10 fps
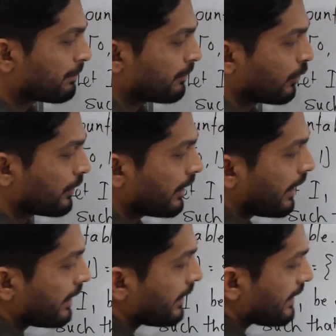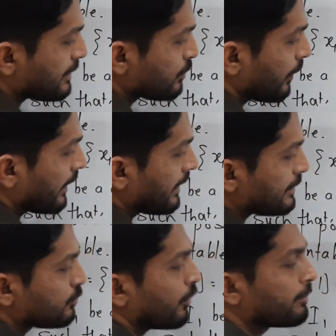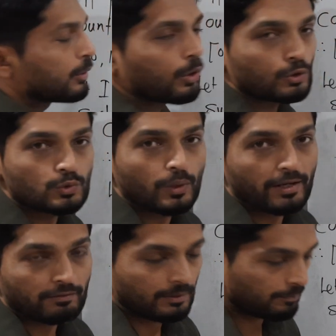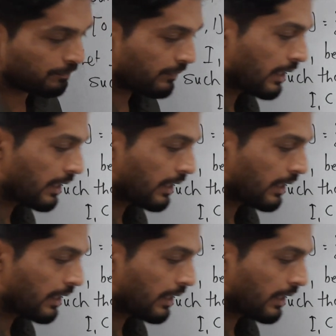1, okay, and x1 does not belong to I1.